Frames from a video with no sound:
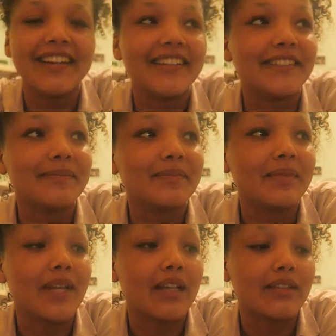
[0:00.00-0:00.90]

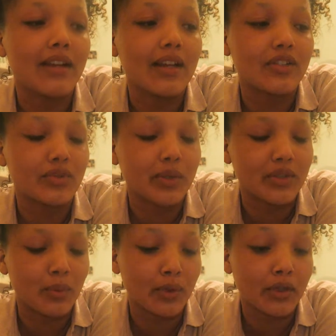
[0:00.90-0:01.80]
And today I just
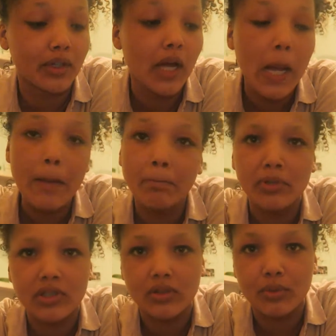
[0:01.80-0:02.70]
went to work,
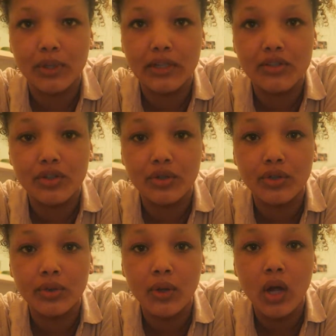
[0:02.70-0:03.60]
but I'll quickly show
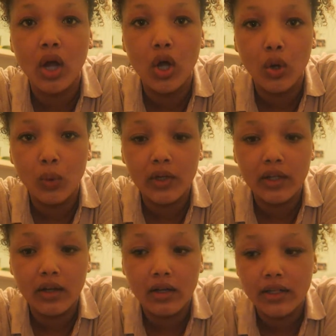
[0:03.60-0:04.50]
you what
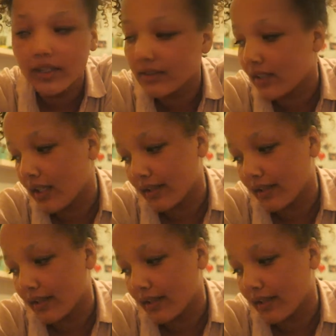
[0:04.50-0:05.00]
I got in the city